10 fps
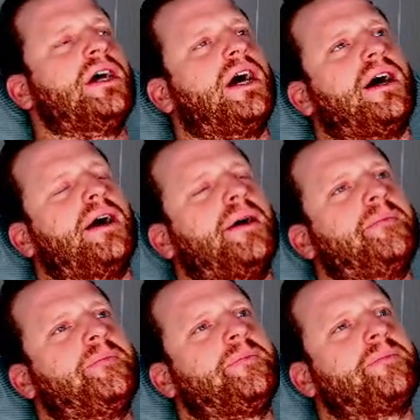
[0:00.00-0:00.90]

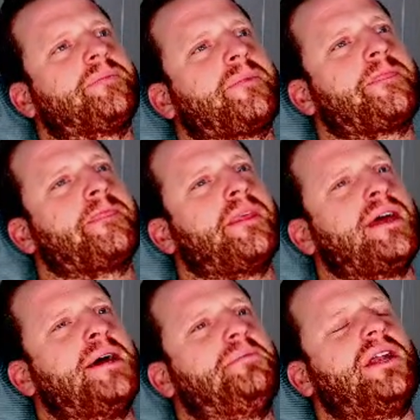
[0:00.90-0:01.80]

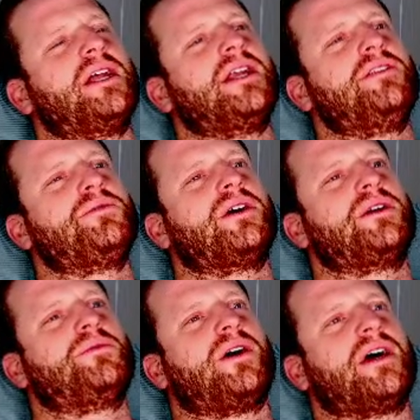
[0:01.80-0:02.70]
But another
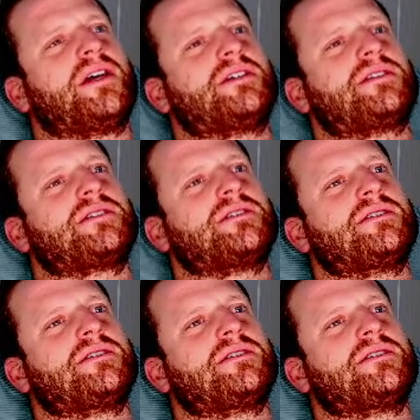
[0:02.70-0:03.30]
one was